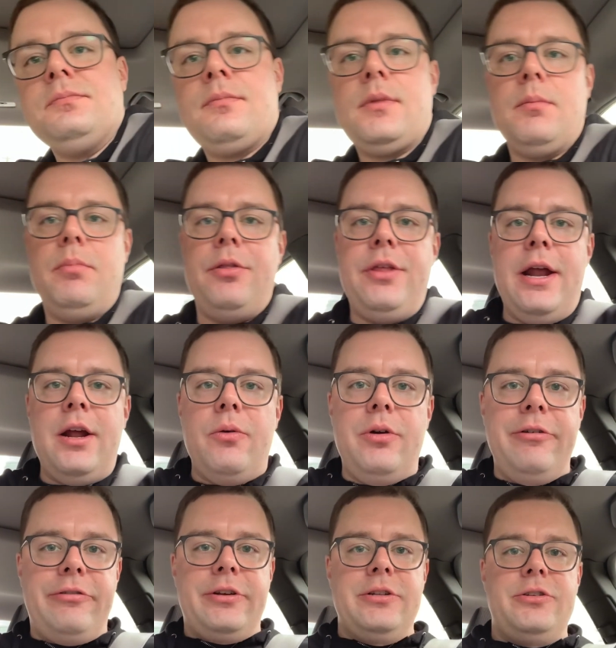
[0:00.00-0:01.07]
But then I would
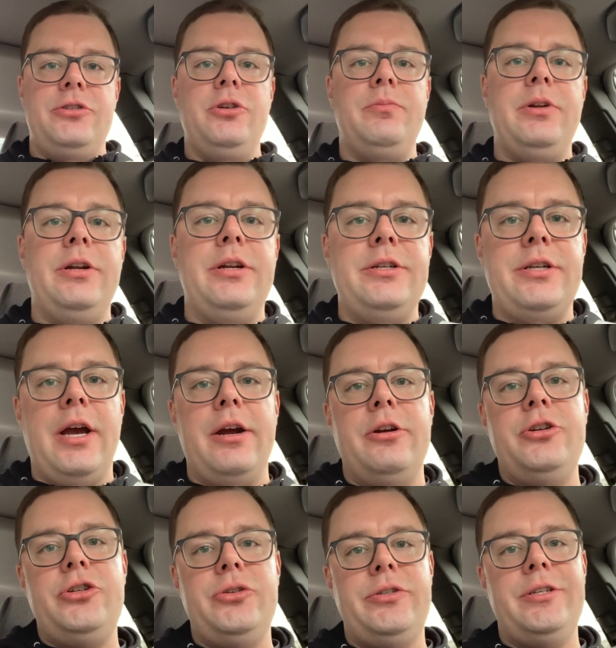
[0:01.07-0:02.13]
have consumed an entire
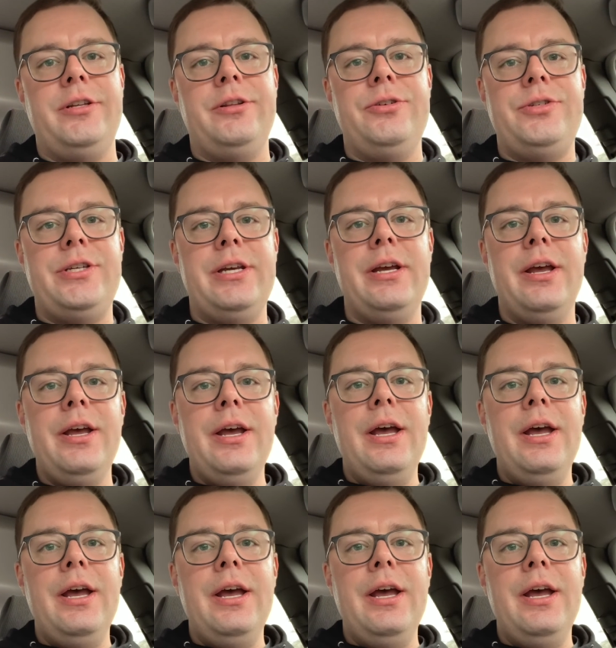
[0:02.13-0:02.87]
Juicy Lucy